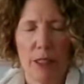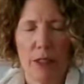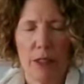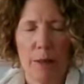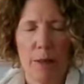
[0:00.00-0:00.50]
You
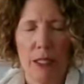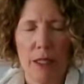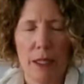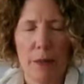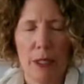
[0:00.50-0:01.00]
know,
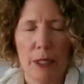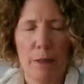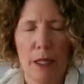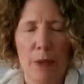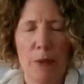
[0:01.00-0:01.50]
something that when the
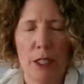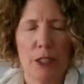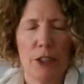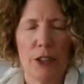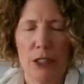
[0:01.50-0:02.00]
mind
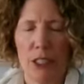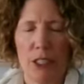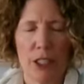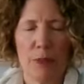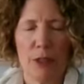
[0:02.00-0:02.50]
wanders, you can
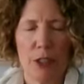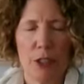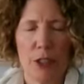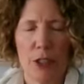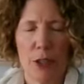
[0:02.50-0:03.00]
just
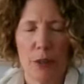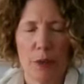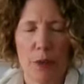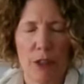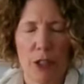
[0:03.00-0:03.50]
return to
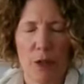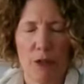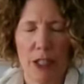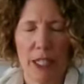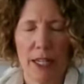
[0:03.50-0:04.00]
over and
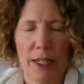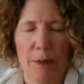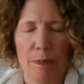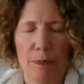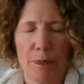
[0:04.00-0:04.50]
over
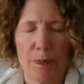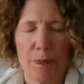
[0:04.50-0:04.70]
again.